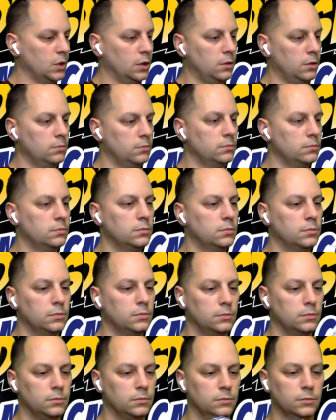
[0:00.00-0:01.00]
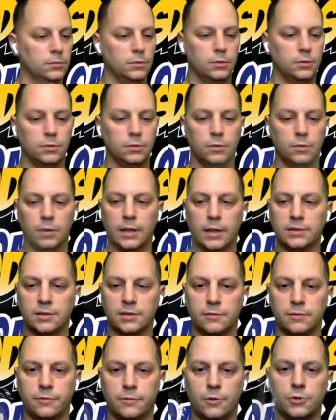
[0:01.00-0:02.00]
Well, that's
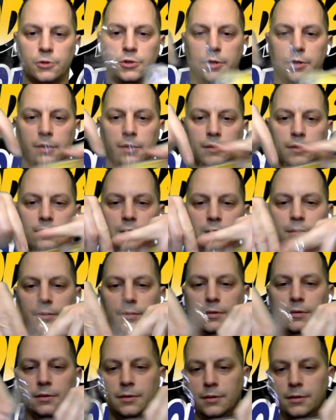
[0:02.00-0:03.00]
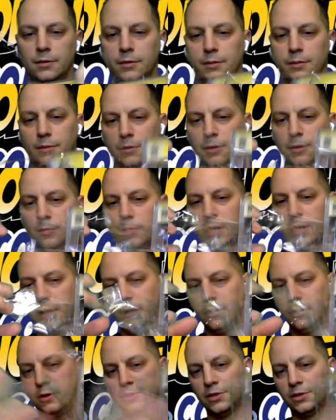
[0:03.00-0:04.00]
unfortunate. Your
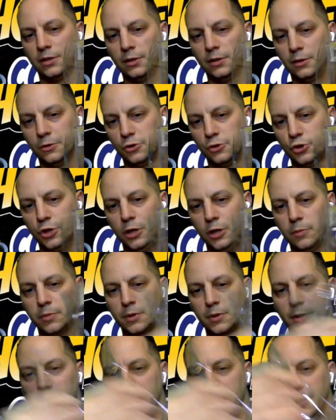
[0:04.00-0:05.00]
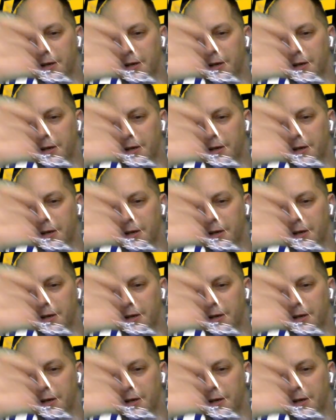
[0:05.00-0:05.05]
Mylar is a little cheap.